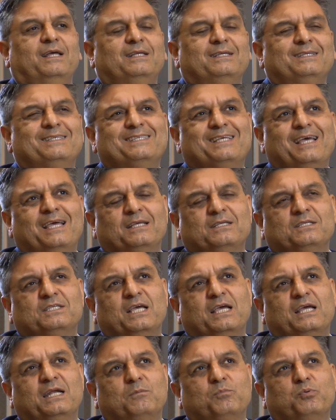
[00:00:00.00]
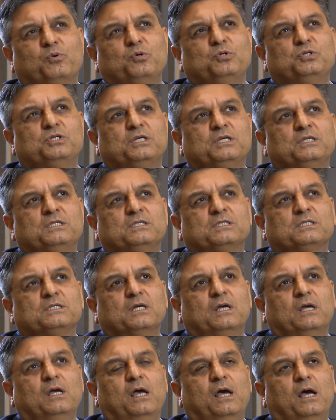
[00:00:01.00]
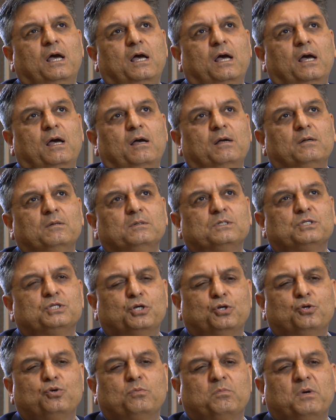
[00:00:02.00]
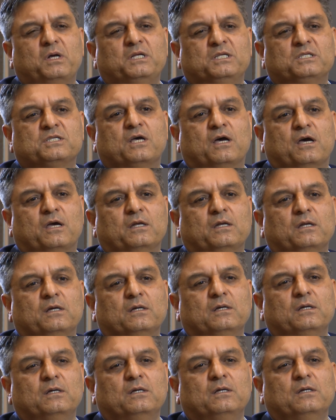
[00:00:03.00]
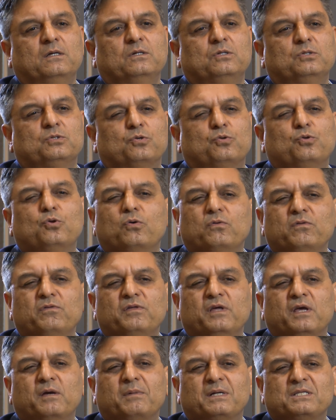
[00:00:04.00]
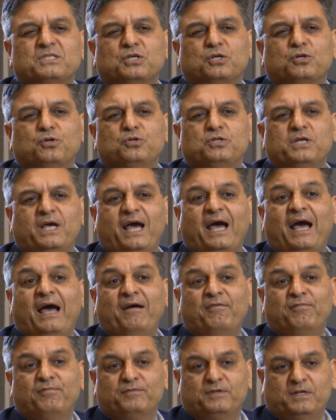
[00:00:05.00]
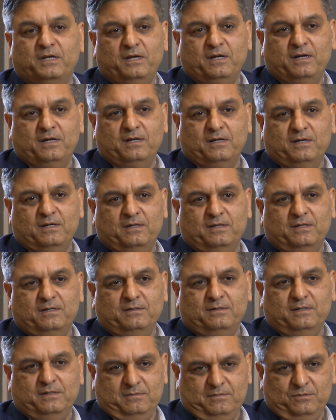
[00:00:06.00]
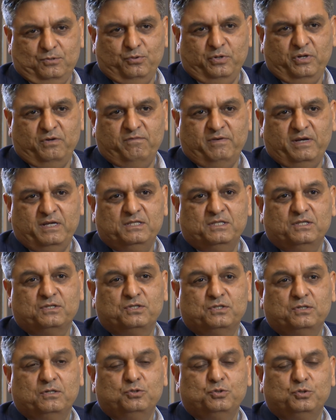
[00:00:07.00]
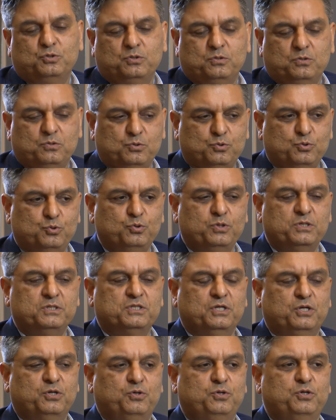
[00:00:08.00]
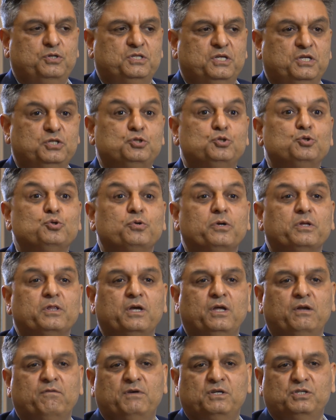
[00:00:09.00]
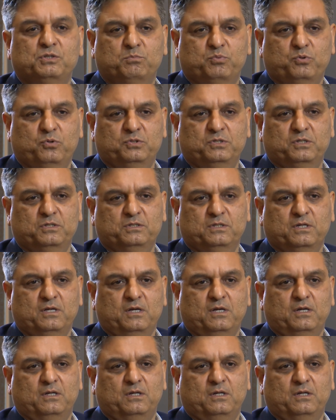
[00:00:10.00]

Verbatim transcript: Sec second approach is secure by design. So don't think about security after you innovate. Do the security during the innovation process.